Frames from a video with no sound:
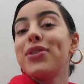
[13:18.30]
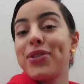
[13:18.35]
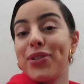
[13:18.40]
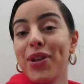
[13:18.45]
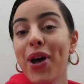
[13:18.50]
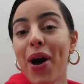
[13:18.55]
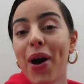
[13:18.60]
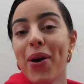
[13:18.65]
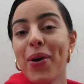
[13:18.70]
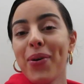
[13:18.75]

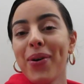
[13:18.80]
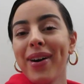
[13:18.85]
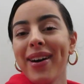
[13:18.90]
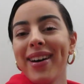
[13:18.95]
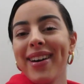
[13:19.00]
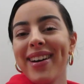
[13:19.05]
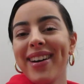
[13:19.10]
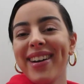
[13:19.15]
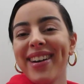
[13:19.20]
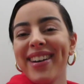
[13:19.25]
So
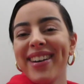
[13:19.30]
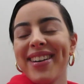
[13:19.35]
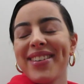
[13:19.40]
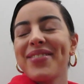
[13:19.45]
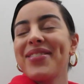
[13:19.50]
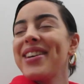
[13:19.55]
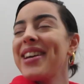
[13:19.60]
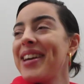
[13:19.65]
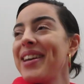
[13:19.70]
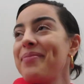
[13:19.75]

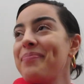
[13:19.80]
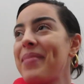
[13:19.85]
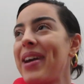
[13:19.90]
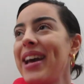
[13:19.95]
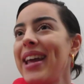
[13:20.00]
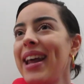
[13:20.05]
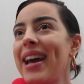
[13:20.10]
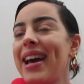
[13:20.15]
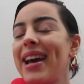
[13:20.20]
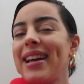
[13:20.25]
we
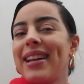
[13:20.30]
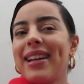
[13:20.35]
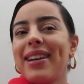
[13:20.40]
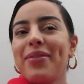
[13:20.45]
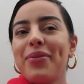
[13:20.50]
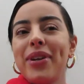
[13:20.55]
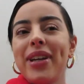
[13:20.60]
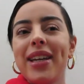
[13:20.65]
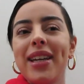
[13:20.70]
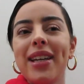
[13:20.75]
made
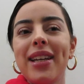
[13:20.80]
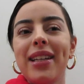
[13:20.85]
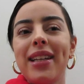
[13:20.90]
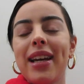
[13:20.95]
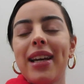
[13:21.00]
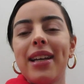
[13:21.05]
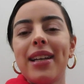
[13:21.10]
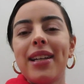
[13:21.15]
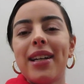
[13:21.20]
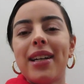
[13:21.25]
it. We
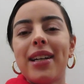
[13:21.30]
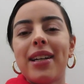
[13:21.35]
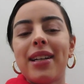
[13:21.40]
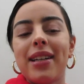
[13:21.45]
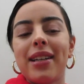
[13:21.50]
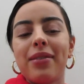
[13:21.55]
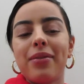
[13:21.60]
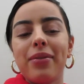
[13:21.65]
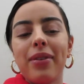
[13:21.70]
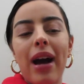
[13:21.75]
did,
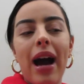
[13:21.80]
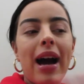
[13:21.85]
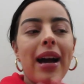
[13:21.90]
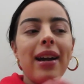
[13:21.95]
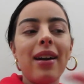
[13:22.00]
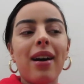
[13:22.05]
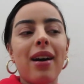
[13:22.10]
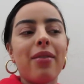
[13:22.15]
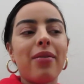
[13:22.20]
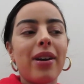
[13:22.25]
I
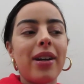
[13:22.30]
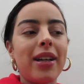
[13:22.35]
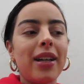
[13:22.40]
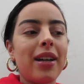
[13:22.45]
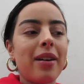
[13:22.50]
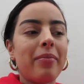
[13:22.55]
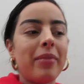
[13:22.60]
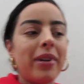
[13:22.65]
got ready. I